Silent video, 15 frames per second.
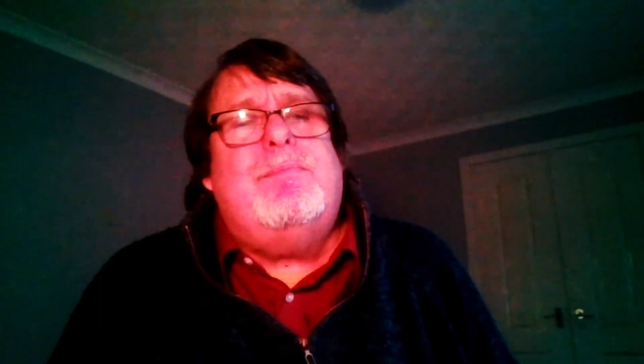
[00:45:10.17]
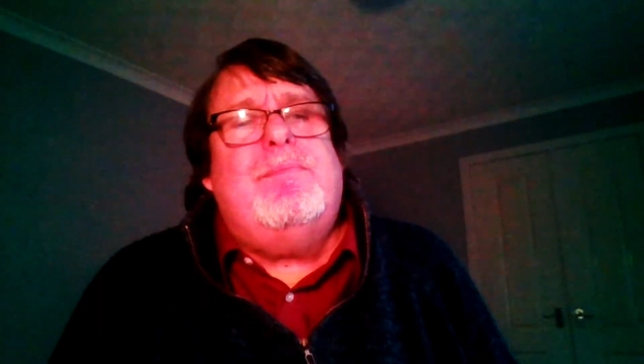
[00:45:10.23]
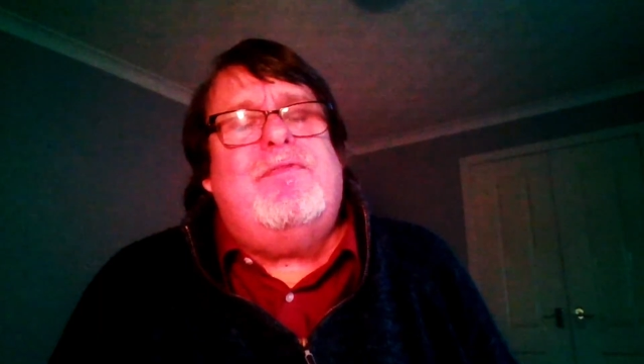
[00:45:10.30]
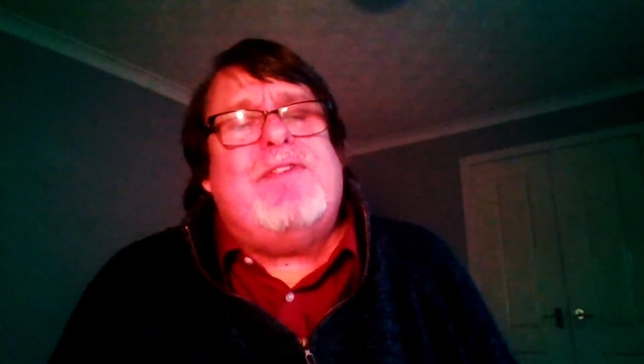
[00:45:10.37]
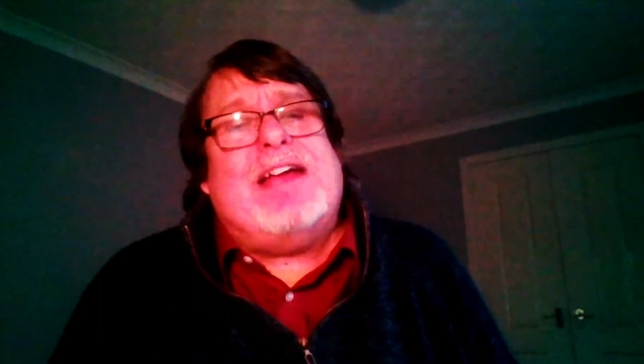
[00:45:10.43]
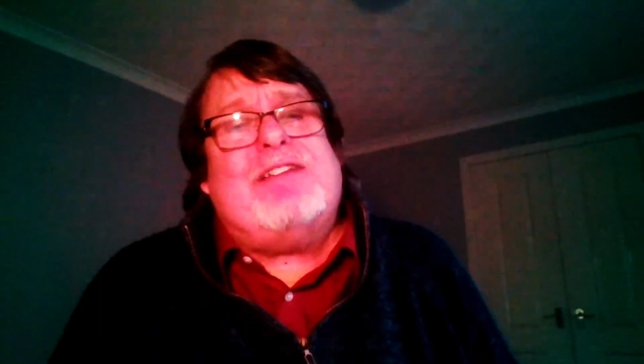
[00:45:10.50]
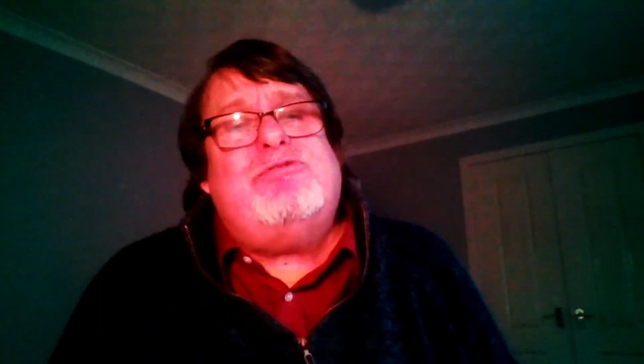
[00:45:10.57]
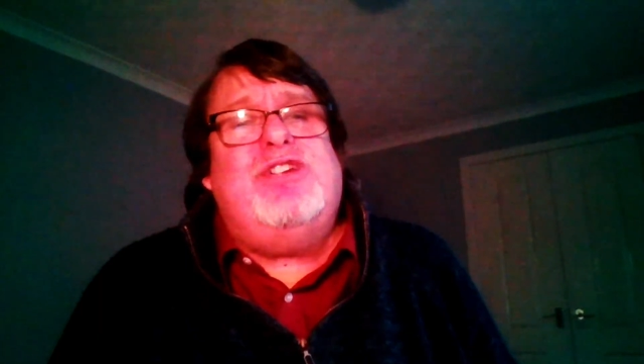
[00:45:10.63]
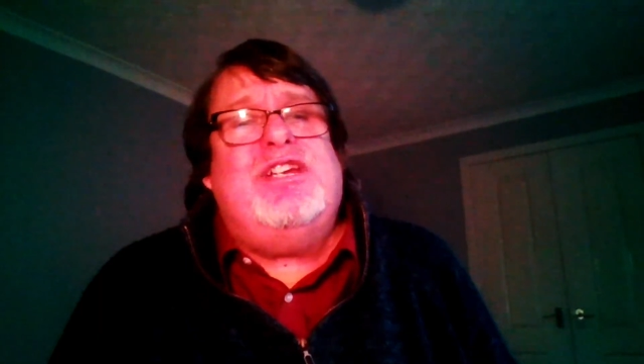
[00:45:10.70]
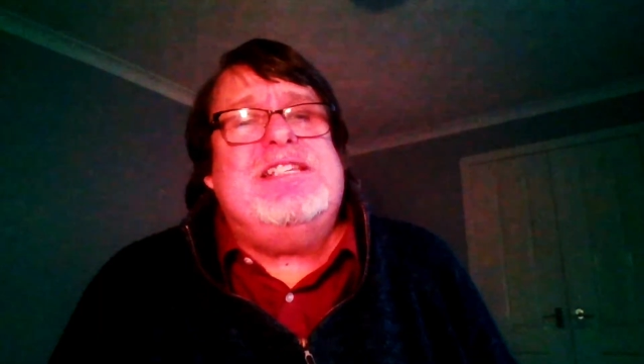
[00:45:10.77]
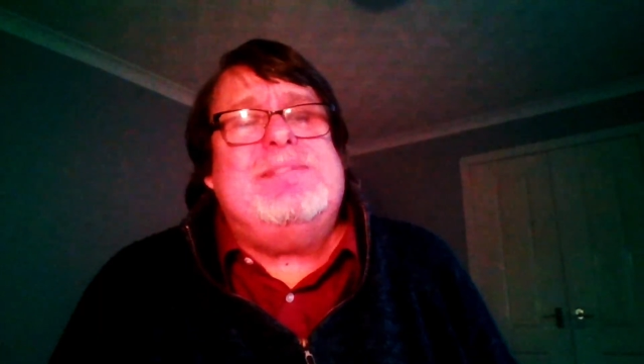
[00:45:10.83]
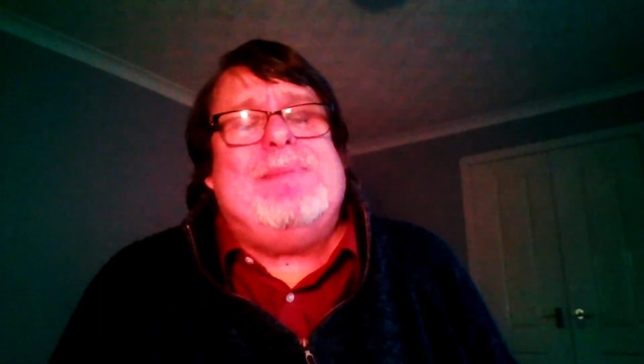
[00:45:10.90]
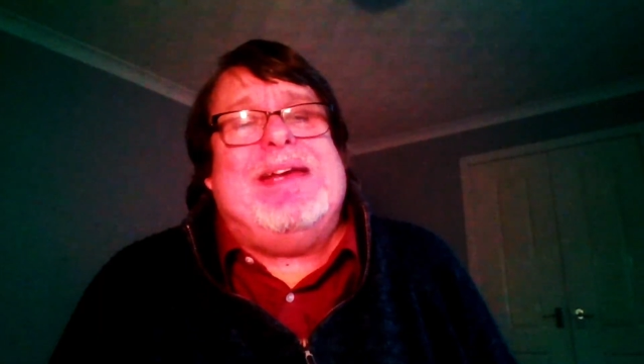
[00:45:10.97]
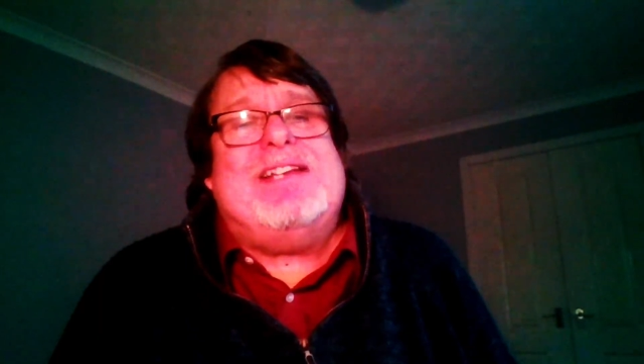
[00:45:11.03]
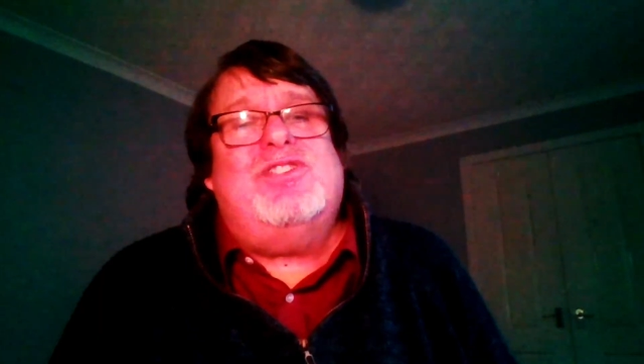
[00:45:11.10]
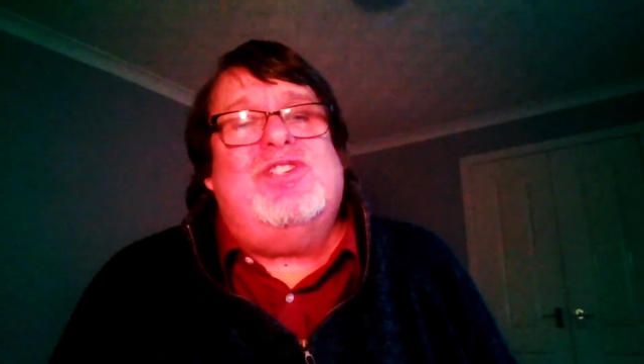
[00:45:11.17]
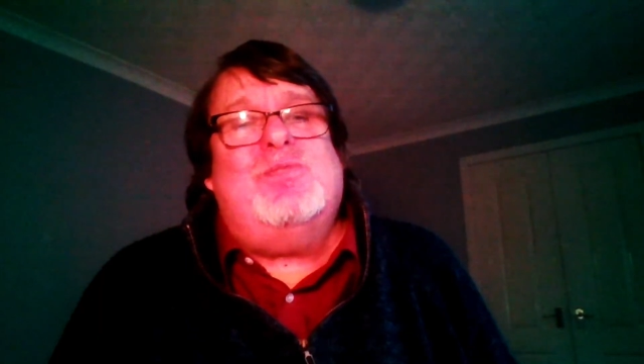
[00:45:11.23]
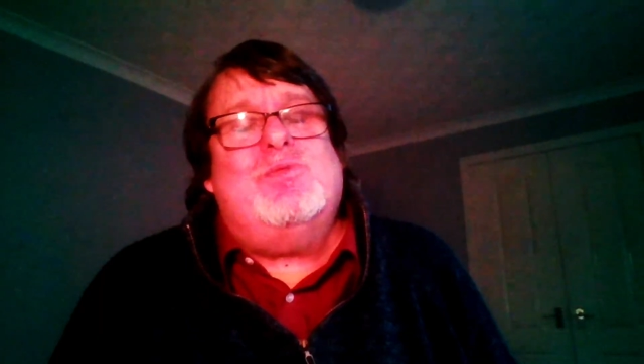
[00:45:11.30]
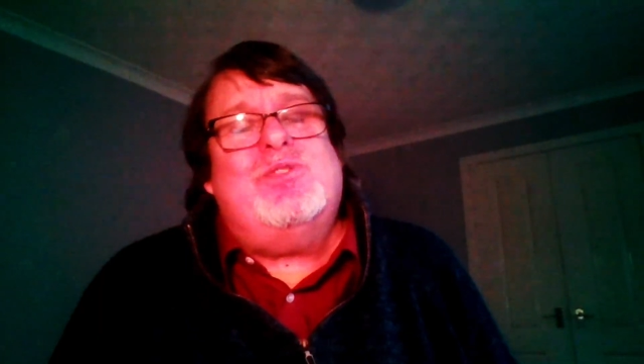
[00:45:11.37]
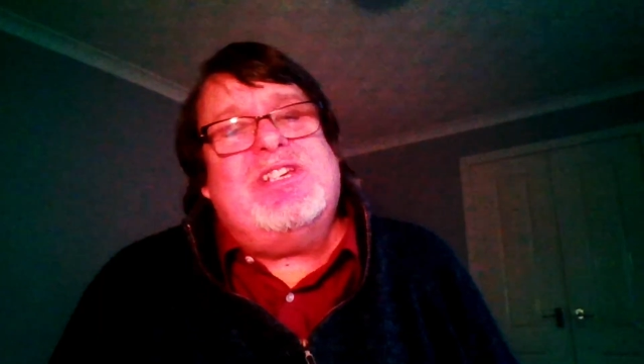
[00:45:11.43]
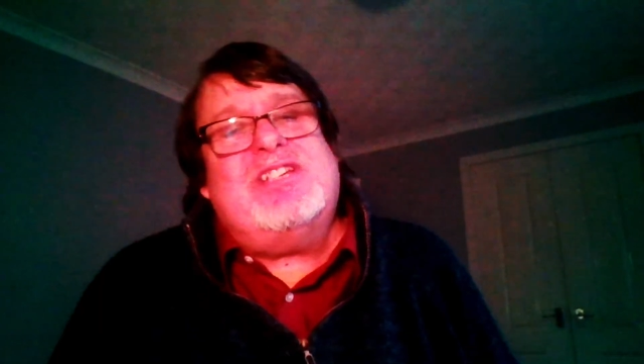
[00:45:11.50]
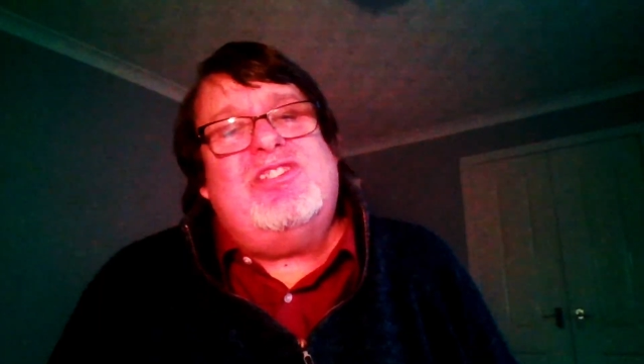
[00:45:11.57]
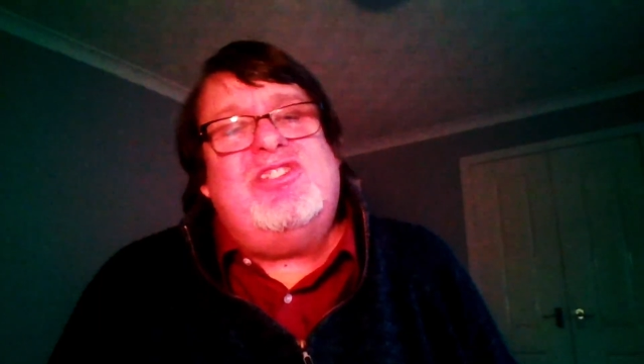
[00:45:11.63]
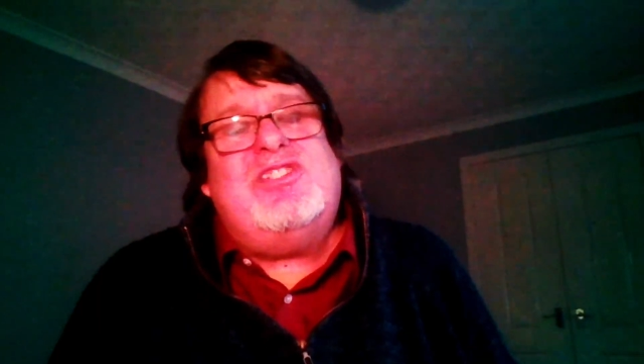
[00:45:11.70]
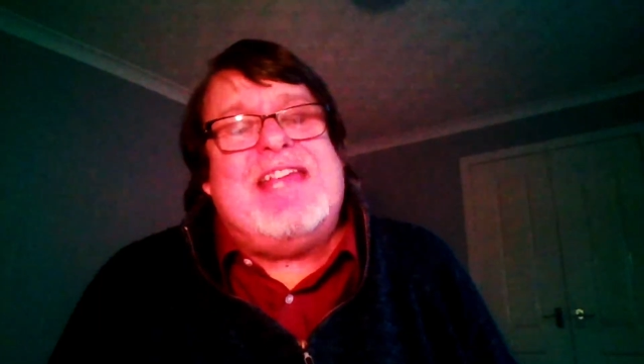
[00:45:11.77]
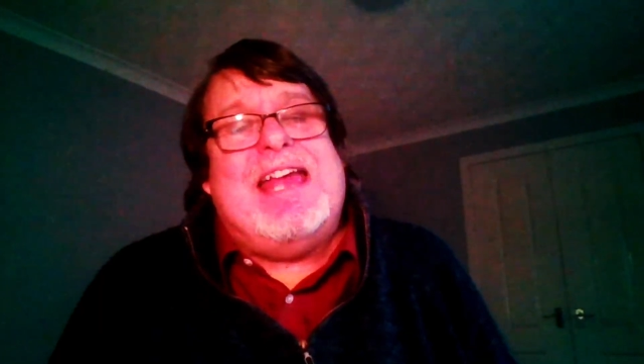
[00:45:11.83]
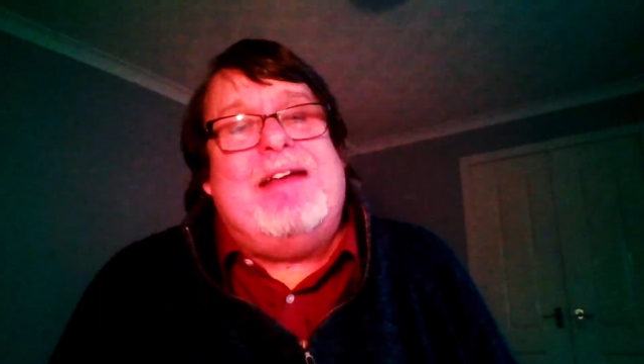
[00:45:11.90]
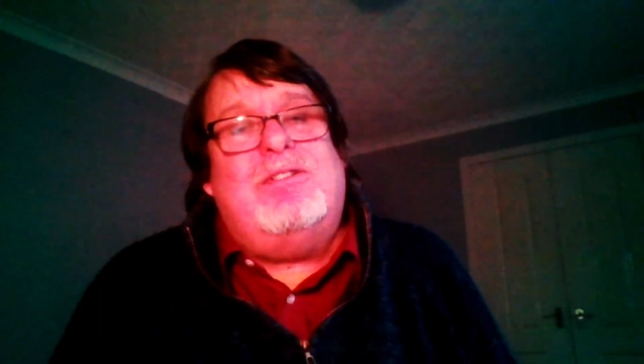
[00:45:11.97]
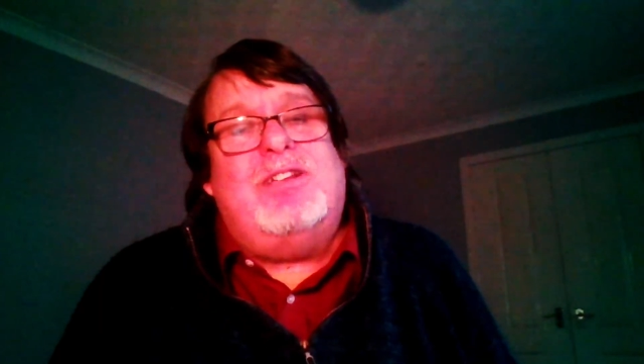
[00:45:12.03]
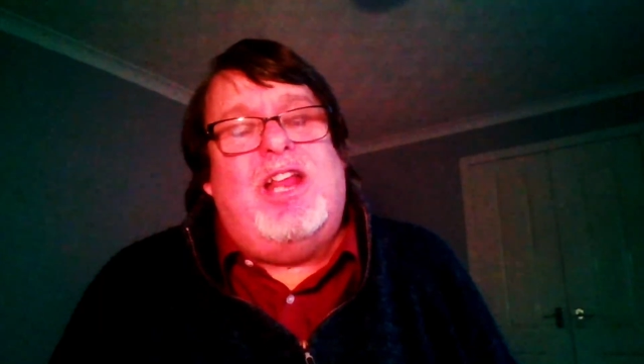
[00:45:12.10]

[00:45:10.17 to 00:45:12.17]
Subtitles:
factory inspectors, which doesn't sound